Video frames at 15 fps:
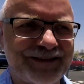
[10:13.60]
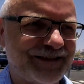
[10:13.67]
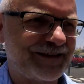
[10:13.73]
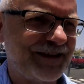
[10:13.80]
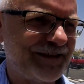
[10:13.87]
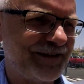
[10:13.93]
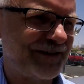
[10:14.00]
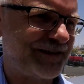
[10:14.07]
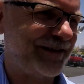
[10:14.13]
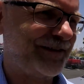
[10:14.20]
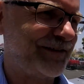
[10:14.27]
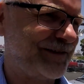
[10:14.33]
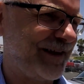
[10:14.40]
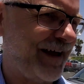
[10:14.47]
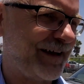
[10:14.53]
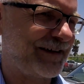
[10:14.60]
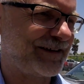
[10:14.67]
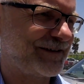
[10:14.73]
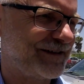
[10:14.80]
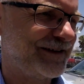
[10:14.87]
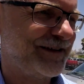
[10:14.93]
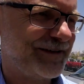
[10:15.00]
this is
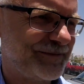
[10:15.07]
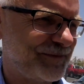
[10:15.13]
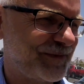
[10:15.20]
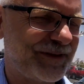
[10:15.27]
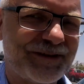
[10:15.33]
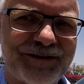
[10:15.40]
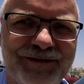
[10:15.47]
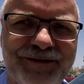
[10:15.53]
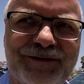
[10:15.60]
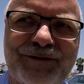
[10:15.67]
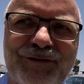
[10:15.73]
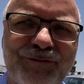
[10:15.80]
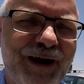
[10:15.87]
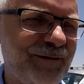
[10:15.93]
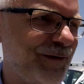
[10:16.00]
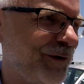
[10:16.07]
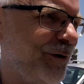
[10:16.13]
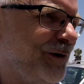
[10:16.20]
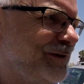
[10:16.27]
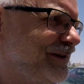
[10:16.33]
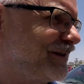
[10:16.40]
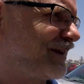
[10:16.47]
like driving
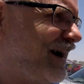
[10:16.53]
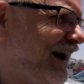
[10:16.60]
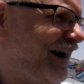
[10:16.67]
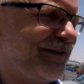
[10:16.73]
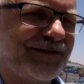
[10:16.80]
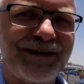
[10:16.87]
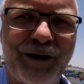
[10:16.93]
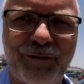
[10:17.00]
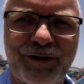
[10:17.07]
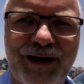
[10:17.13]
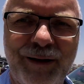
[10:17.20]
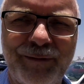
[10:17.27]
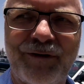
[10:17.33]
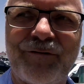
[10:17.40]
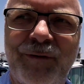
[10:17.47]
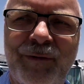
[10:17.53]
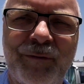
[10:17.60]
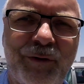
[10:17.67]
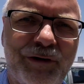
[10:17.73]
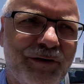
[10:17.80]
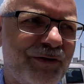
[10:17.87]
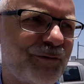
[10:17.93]
all these cars now and coming from a
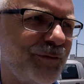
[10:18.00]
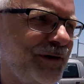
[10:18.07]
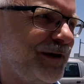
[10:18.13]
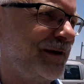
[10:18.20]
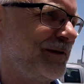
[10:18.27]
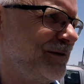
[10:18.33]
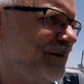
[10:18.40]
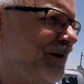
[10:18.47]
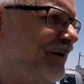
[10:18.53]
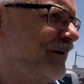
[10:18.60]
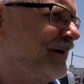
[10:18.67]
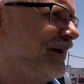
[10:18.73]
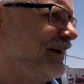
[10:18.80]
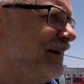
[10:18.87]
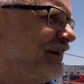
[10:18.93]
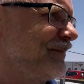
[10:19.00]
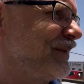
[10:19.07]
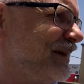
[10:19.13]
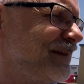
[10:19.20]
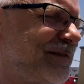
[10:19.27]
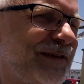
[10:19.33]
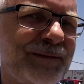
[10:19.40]
Model 3, you know.
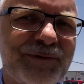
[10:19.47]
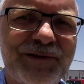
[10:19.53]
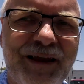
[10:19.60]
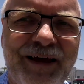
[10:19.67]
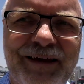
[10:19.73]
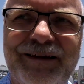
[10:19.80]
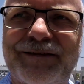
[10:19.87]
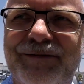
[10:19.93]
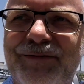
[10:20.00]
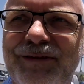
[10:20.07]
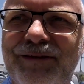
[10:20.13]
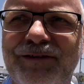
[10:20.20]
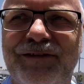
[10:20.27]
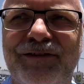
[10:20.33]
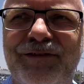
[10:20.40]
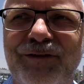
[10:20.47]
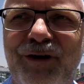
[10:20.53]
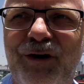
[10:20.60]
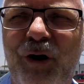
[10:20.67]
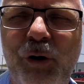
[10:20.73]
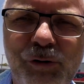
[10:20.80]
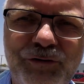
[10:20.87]
It seems like this is
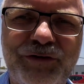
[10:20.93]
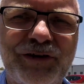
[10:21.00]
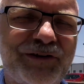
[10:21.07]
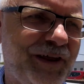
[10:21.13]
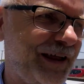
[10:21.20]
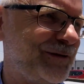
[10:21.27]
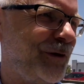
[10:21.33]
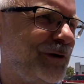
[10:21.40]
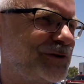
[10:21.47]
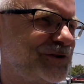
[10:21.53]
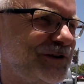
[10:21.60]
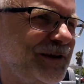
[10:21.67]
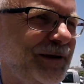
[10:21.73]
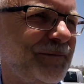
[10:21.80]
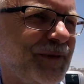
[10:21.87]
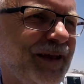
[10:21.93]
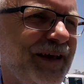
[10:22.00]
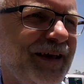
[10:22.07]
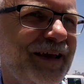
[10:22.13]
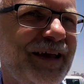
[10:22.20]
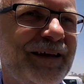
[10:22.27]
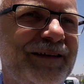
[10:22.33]
old technology.
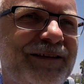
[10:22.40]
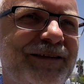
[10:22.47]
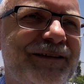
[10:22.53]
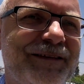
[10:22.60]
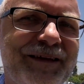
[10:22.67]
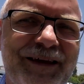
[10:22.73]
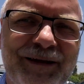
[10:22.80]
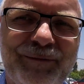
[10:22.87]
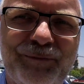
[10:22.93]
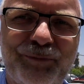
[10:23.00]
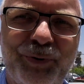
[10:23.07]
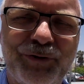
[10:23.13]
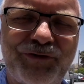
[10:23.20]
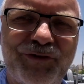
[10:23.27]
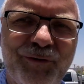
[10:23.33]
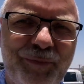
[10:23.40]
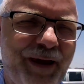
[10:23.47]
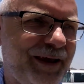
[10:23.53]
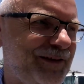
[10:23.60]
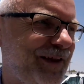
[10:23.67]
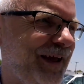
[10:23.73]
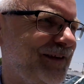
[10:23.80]
It puts you
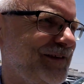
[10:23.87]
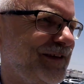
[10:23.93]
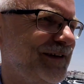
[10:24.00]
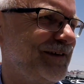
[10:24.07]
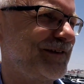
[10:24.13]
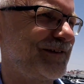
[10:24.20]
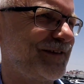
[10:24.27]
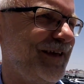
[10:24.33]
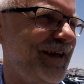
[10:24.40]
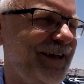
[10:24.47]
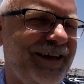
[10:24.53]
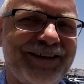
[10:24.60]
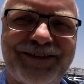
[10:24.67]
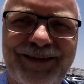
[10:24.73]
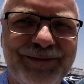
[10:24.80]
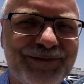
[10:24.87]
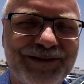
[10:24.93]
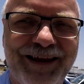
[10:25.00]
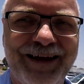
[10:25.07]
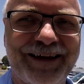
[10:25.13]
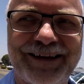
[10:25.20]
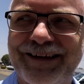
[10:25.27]
back 10 years. It seems
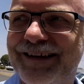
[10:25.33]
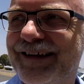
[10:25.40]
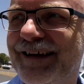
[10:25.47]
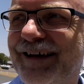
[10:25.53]
like